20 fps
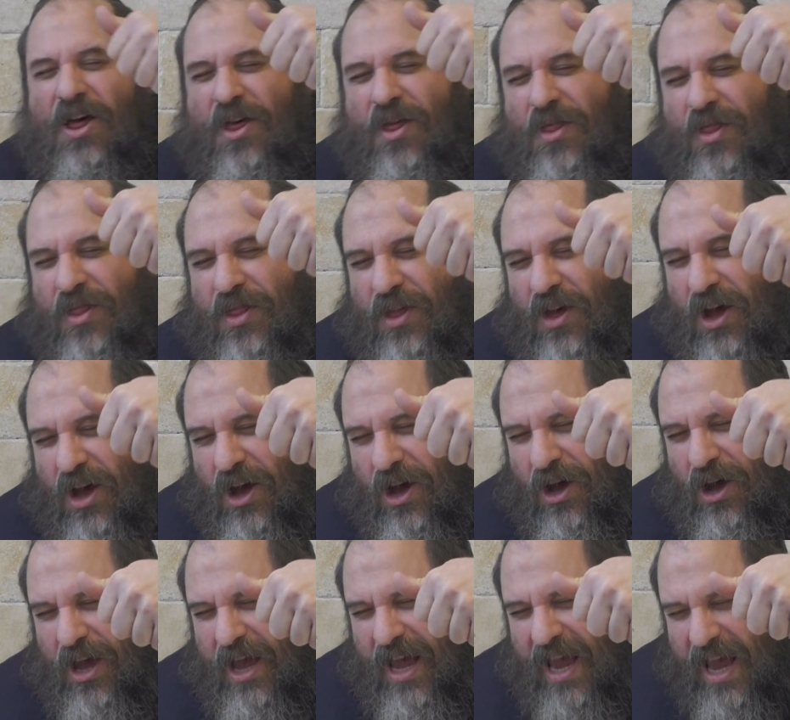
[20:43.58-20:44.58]

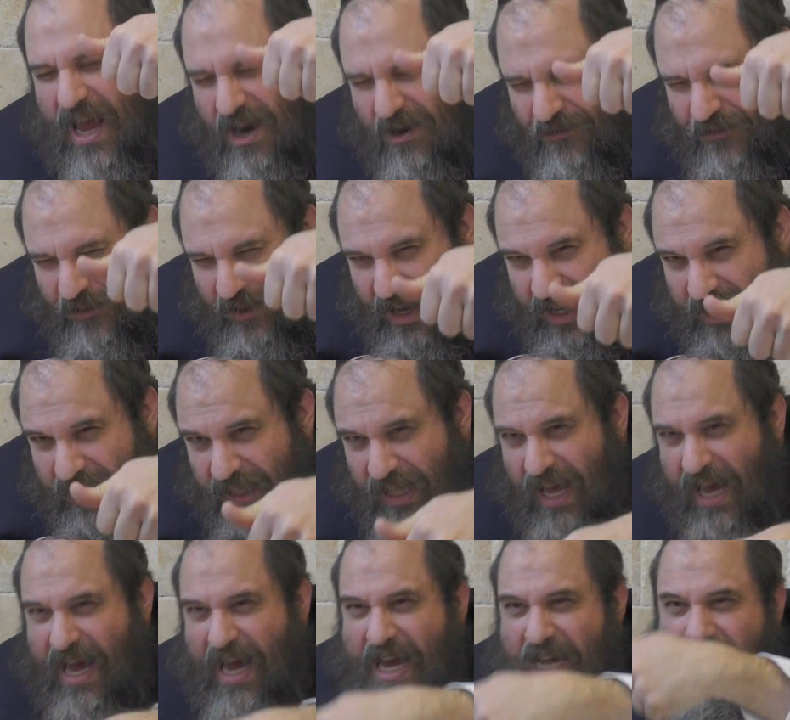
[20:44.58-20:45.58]
the infinite
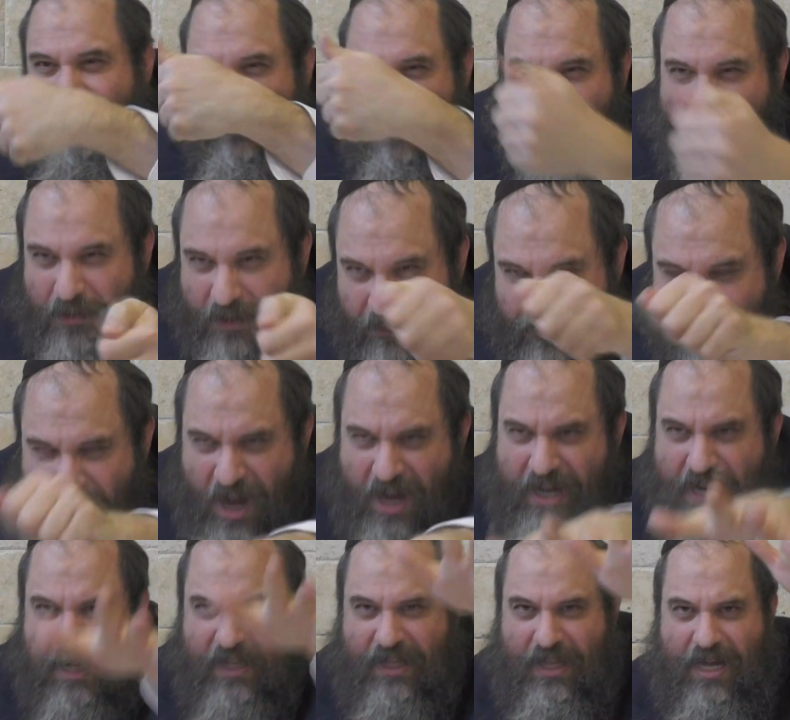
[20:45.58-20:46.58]
light from the
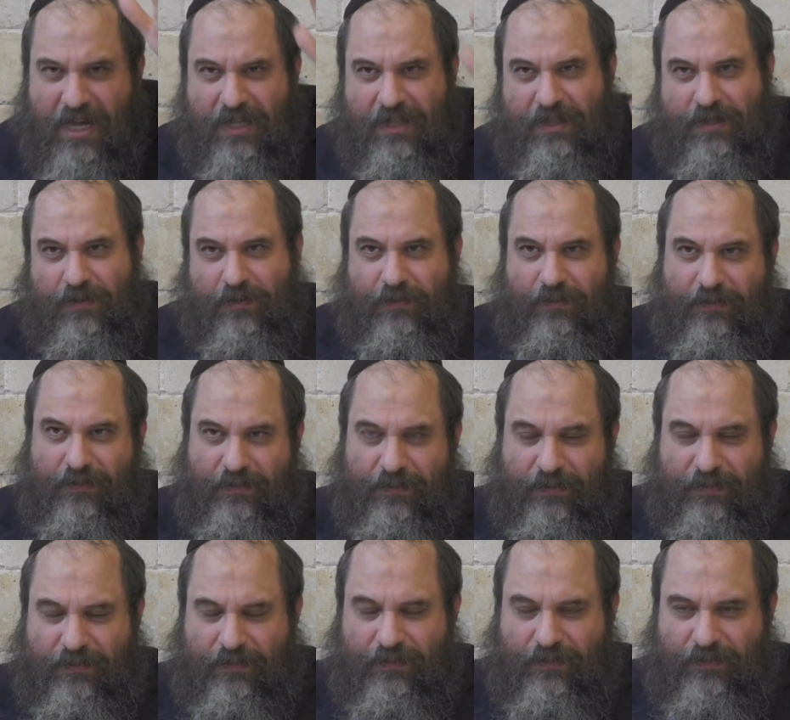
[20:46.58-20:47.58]
finite light.
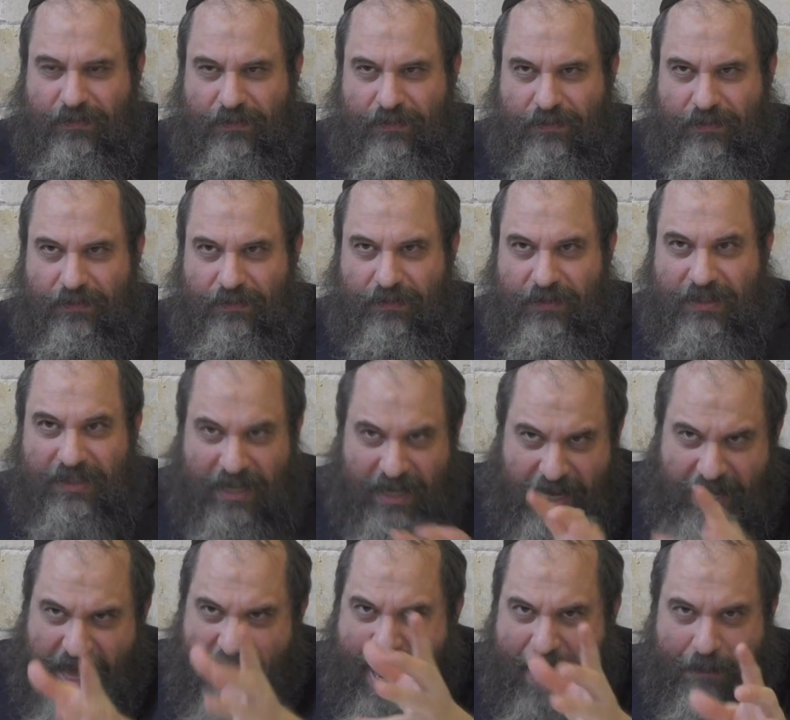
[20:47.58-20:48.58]
It's like
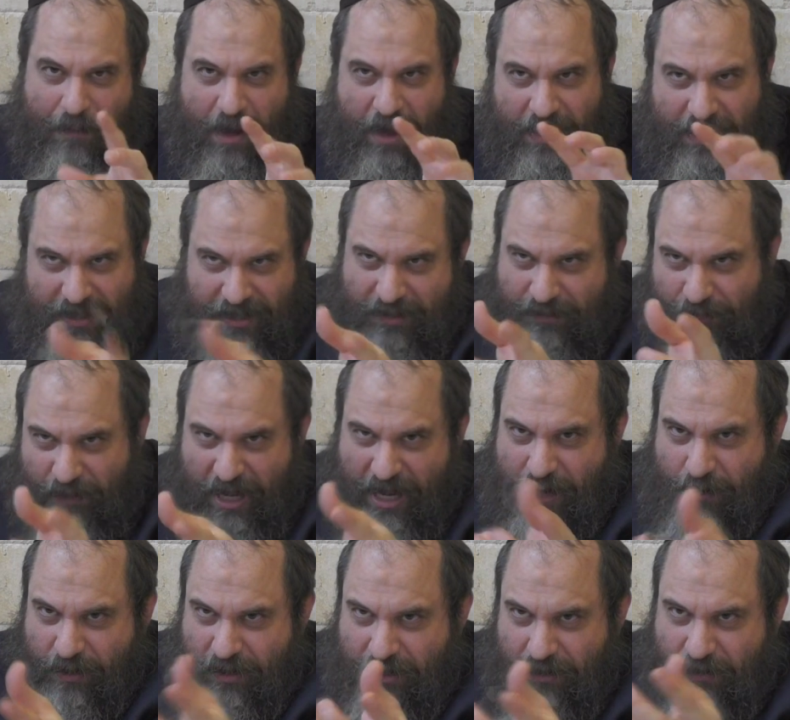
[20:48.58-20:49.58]
a game. He's
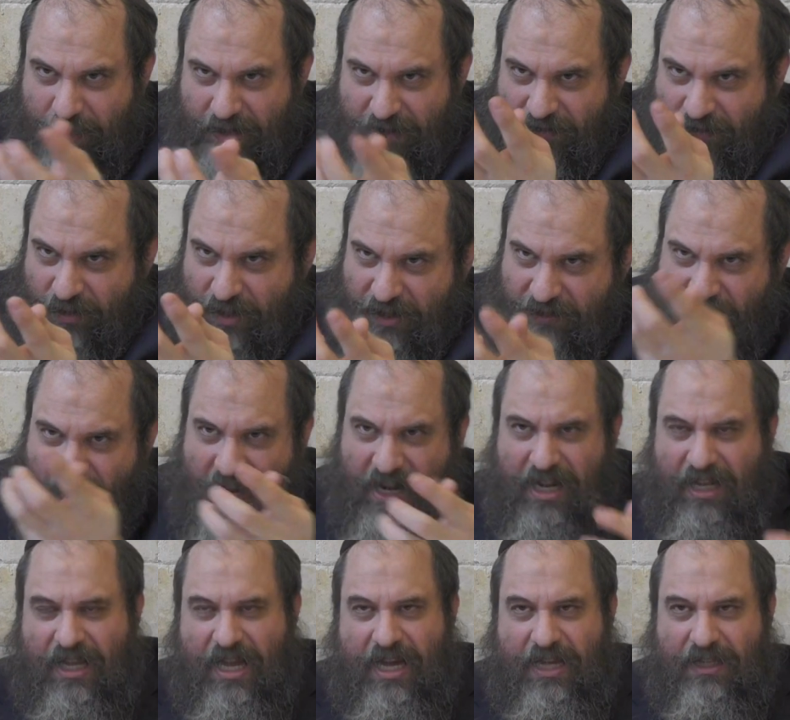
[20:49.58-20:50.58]
playing with the
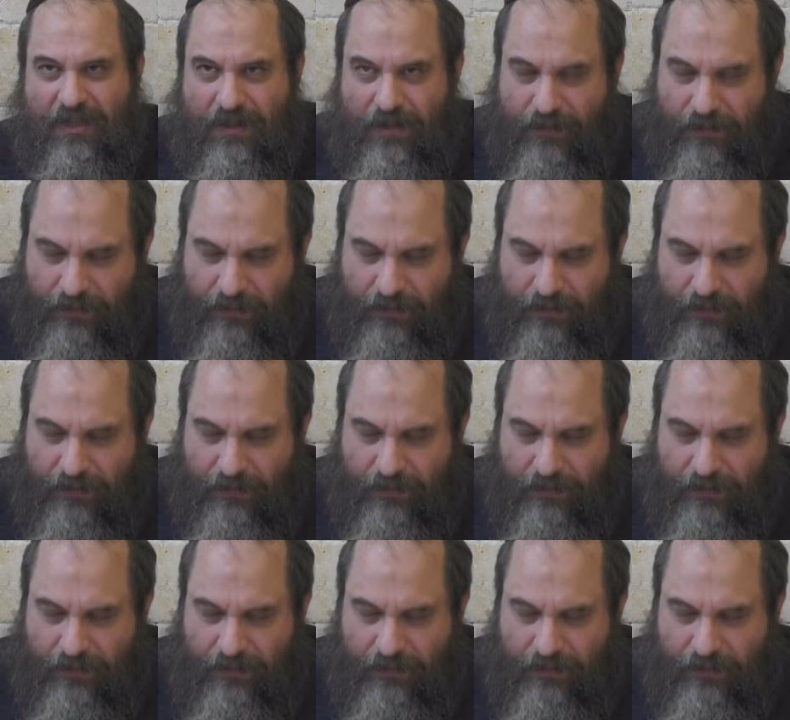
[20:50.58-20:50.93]
finite light.